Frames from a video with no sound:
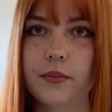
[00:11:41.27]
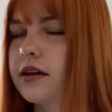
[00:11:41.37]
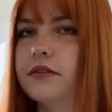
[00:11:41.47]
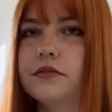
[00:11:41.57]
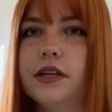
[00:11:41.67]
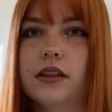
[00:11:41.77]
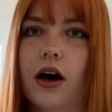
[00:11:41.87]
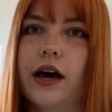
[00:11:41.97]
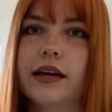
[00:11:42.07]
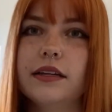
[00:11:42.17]
Every
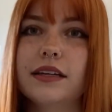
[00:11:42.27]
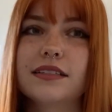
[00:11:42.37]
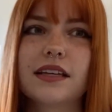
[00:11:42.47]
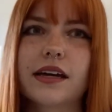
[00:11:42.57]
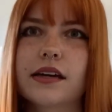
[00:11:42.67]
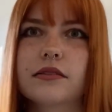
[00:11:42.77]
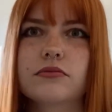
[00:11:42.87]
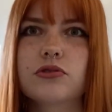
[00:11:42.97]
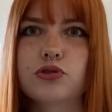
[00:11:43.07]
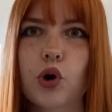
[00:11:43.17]
line is like
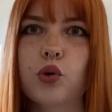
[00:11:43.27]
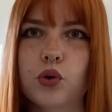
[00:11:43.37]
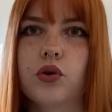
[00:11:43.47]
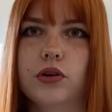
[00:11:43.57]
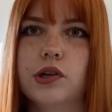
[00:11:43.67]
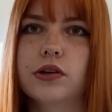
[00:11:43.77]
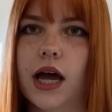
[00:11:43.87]
so good.